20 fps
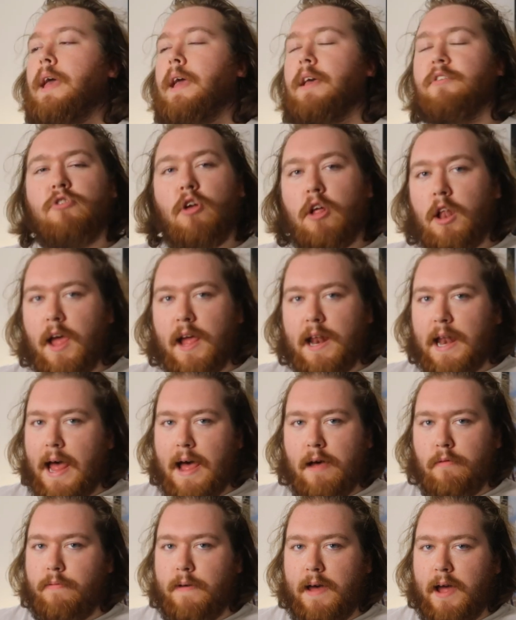It's not like
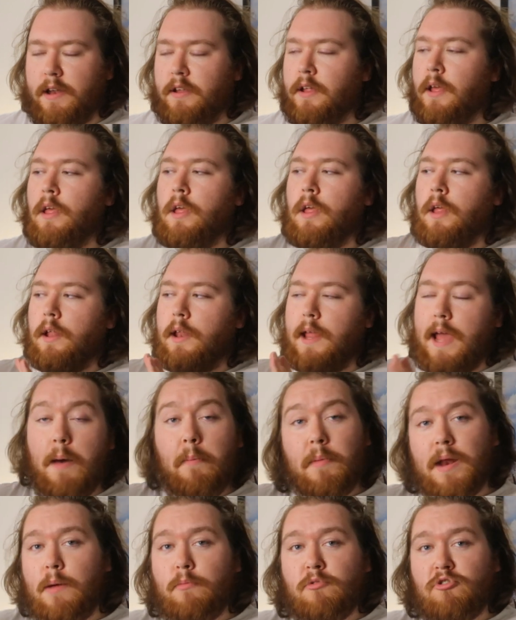that effect. The
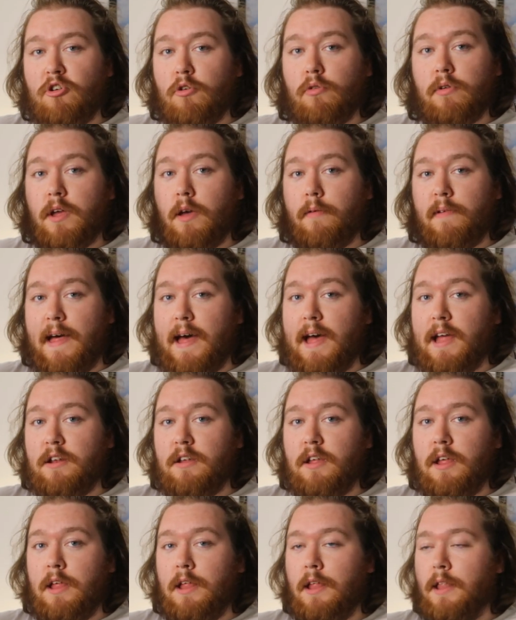Eminem Show, on the other
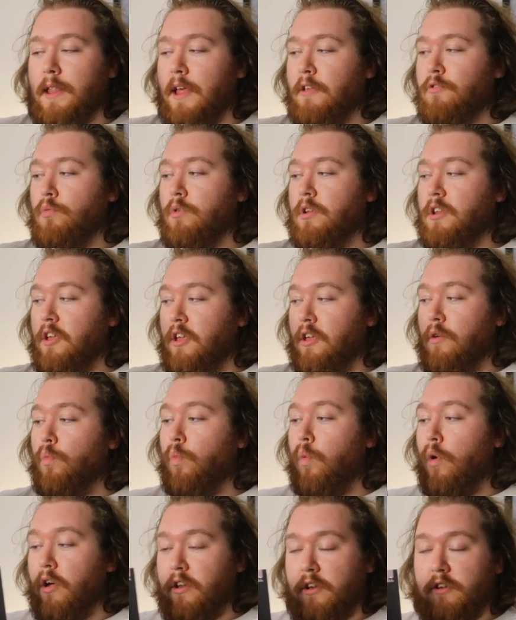hand, that's one that you
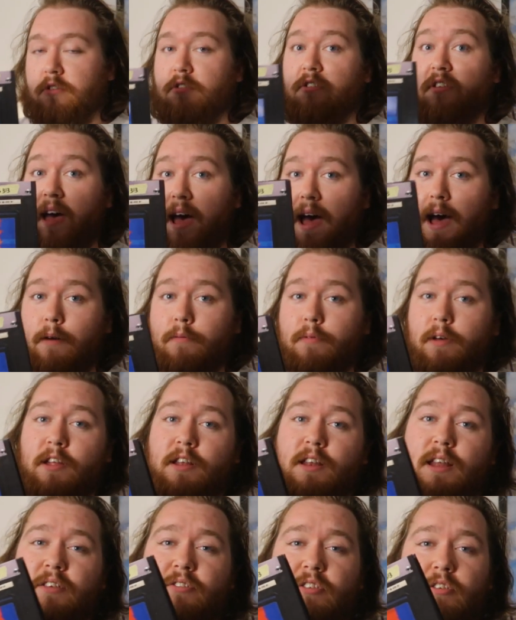want to have.
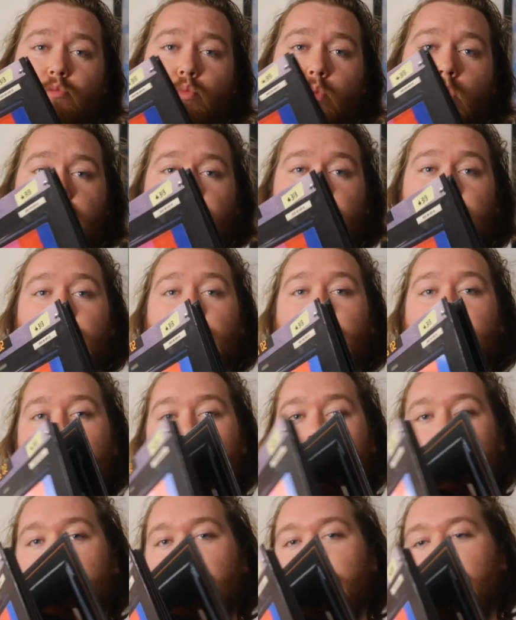And this is one
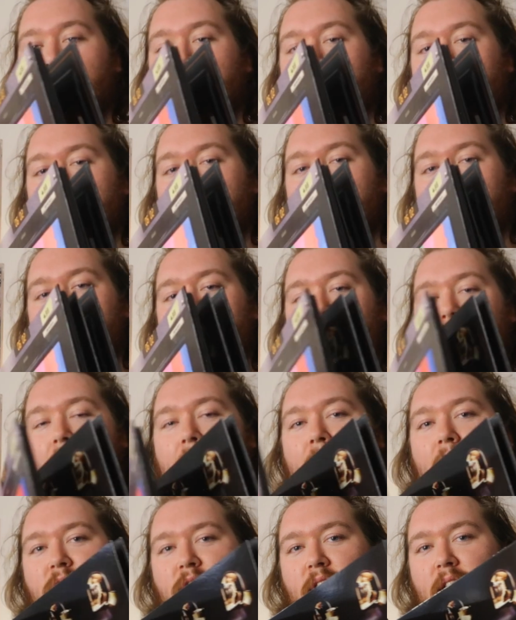that
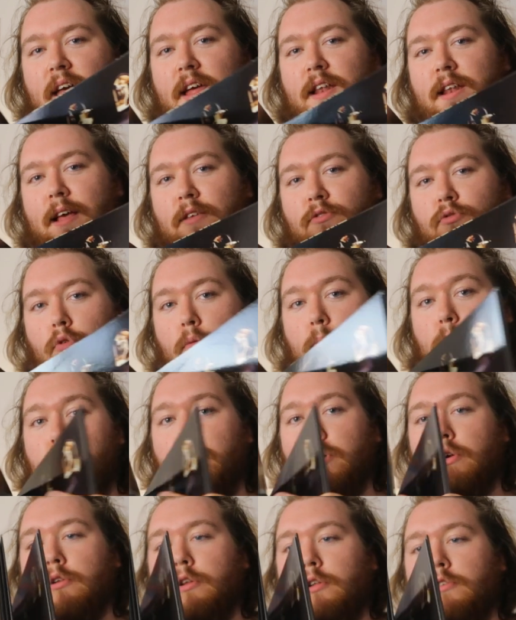has, again, that sort of
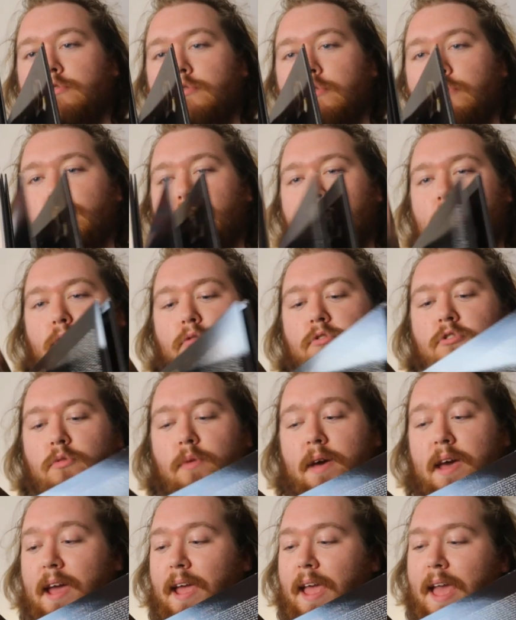booklet sort of feel to
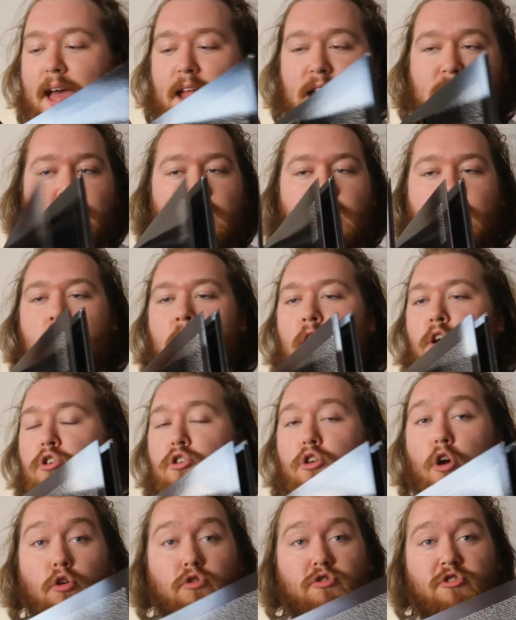it. Again,
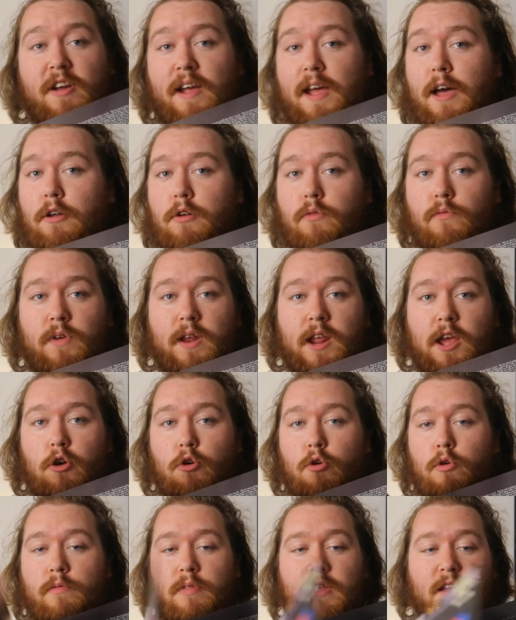go check out the
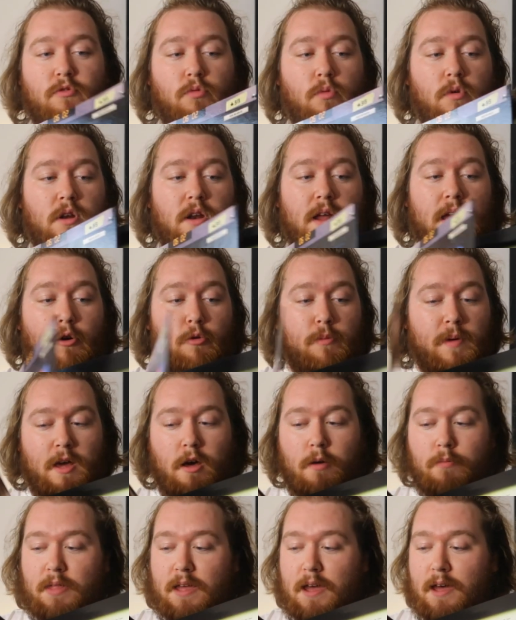video of this one. It'll be
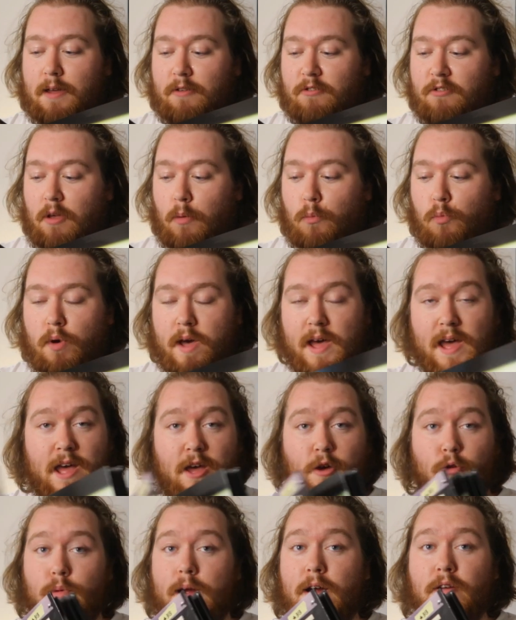up there somewhere
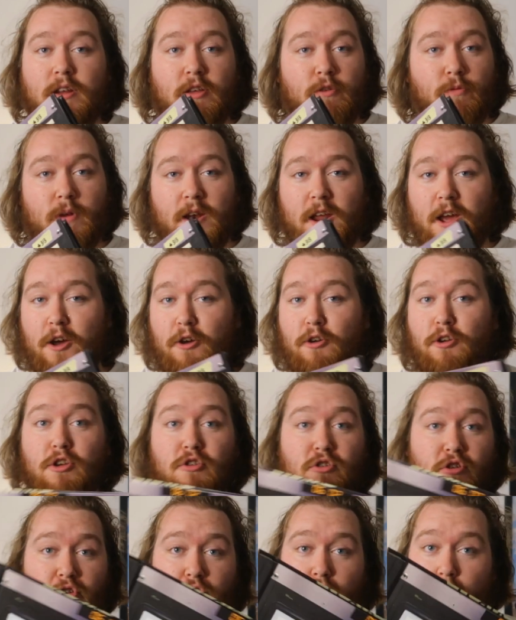around this video. You
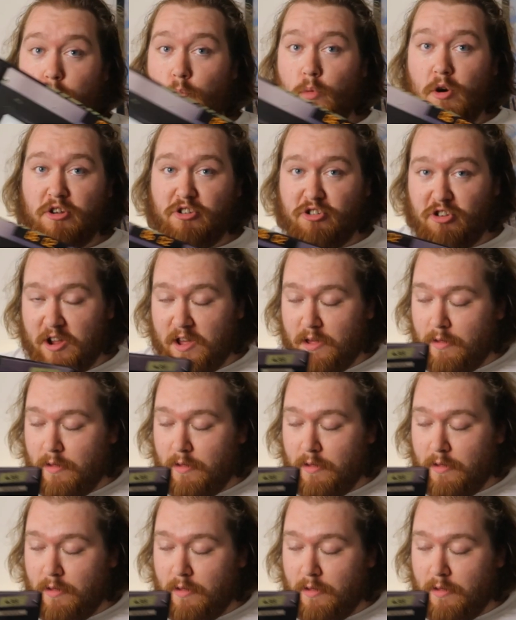can go and watch it.